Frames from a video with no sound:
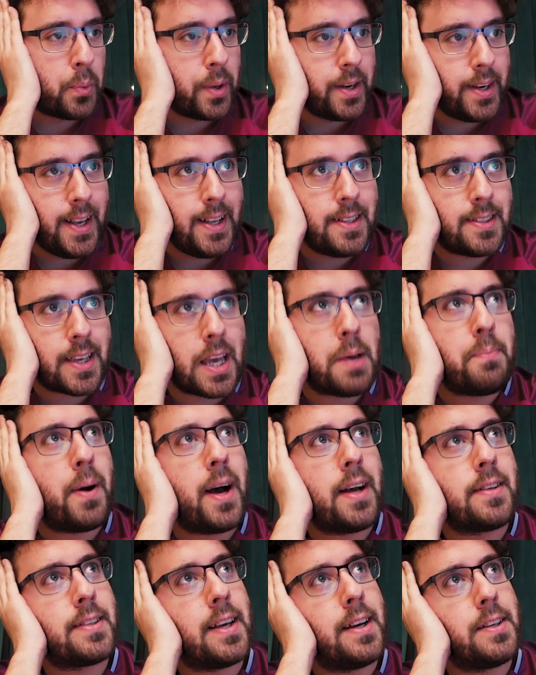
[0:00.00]
We need to get
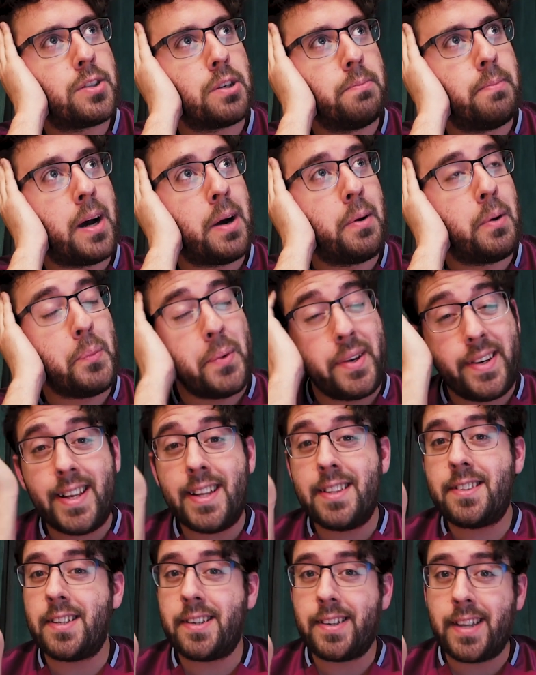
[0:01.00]
past that somehow. We
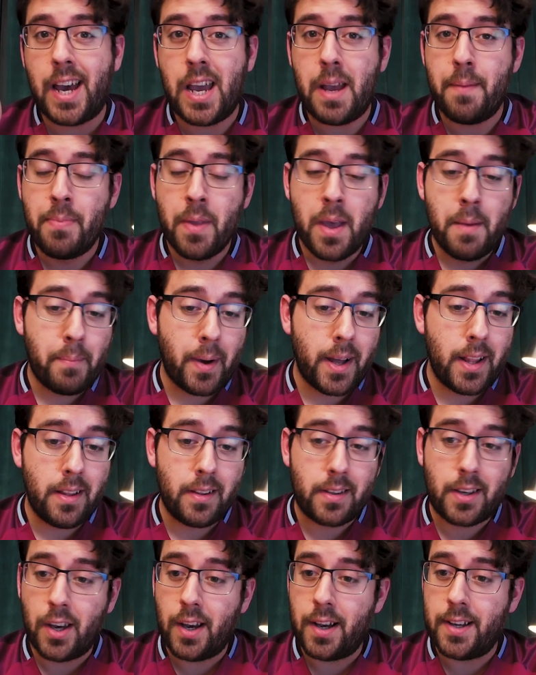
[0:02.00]
did today by
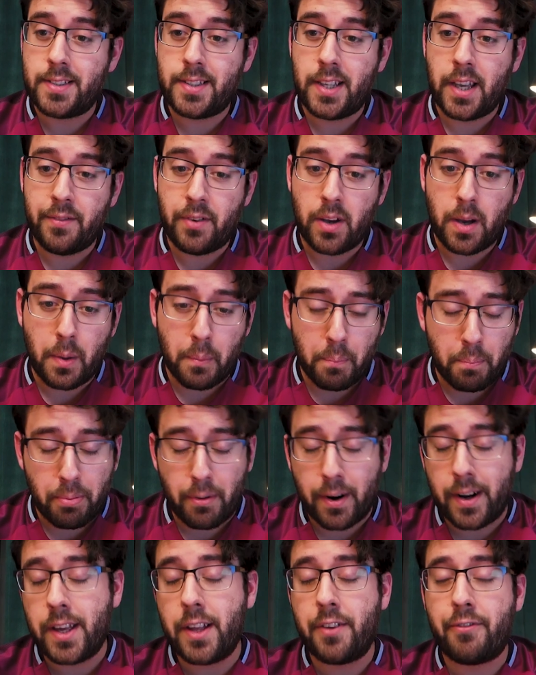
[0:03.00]
the courtesy of a
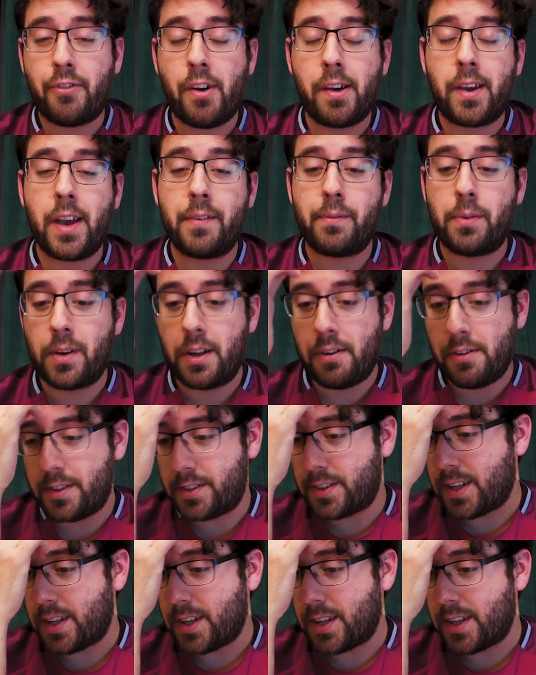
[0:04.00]
brilliant free kick from Leroy